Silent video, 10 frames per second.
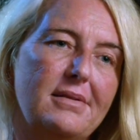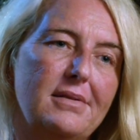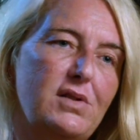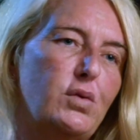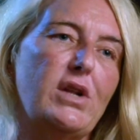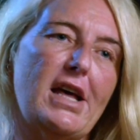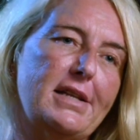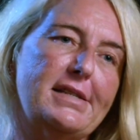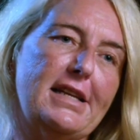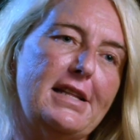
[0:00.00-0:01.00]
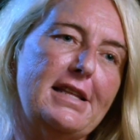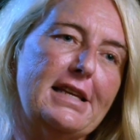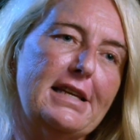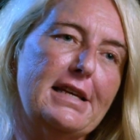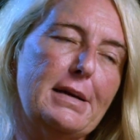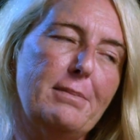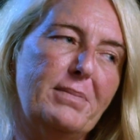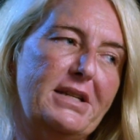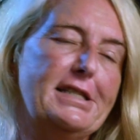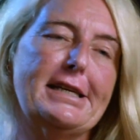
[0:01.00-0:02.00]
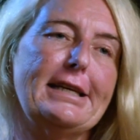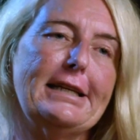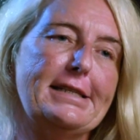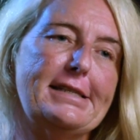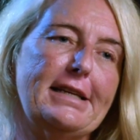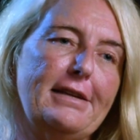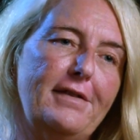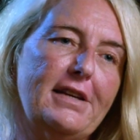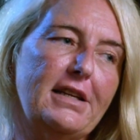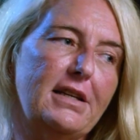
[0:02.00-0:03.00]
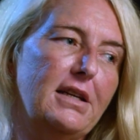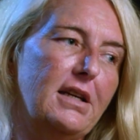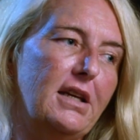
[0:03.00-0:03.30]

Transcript: stood out as anything particularly significant.